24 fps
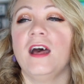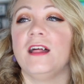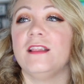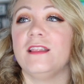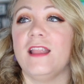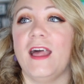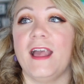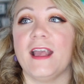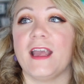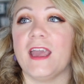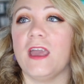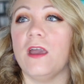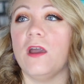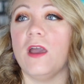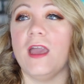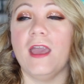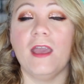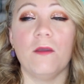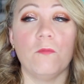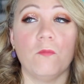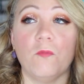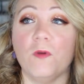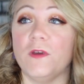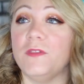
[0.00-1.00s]
Like,
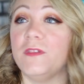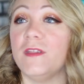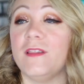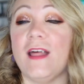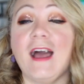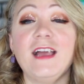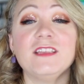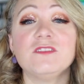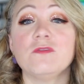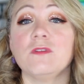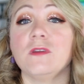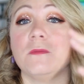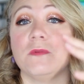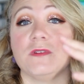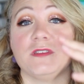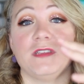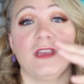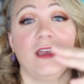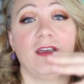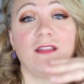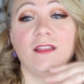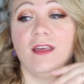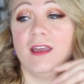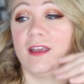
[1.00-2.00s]
when the last
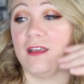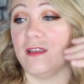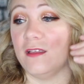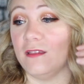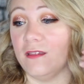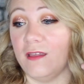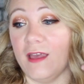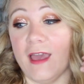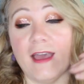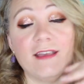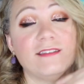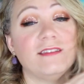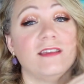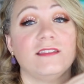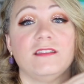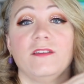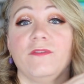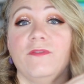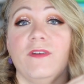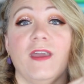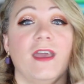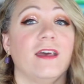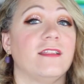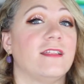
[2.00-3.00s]
20%, like, S hit the
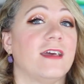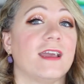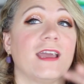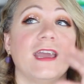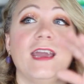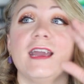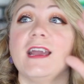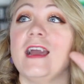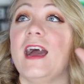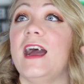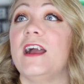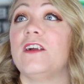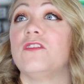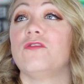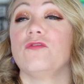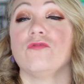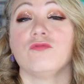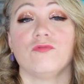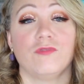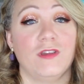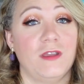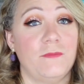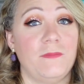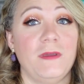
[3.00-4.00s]
fan. Like, it got
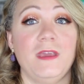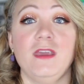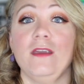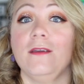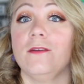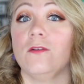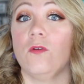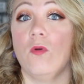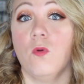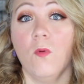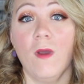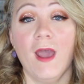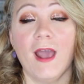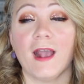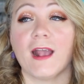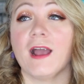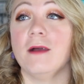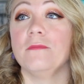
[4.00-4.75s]
creepy quick.